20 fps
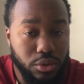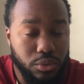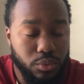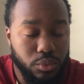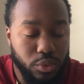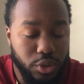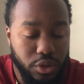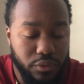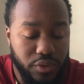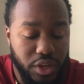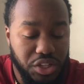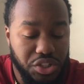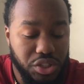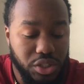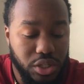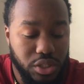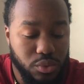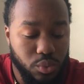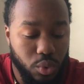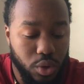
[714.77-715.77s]

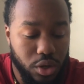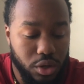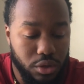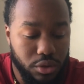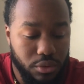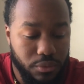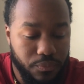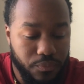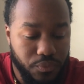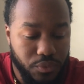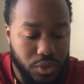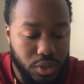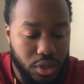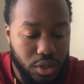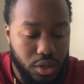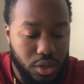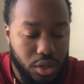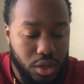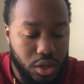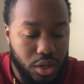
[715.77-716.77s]
255 is
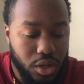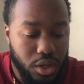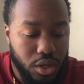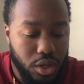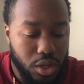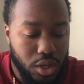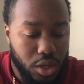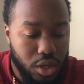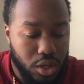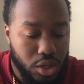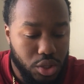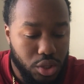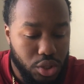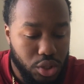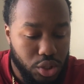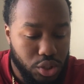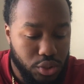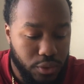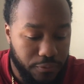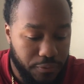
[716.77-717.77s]
255 Tapas Lounge, that
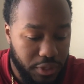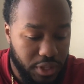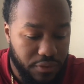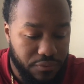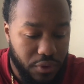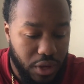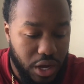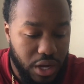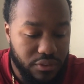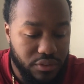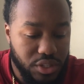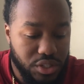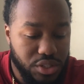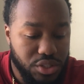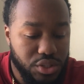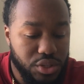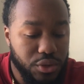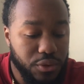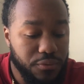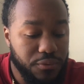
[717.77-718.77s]
one's currently still
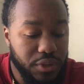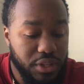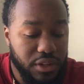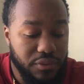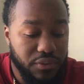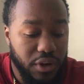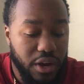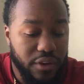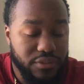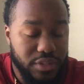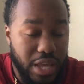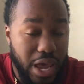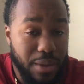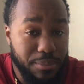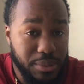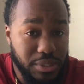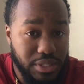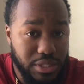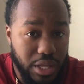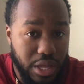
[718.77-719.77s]
open. And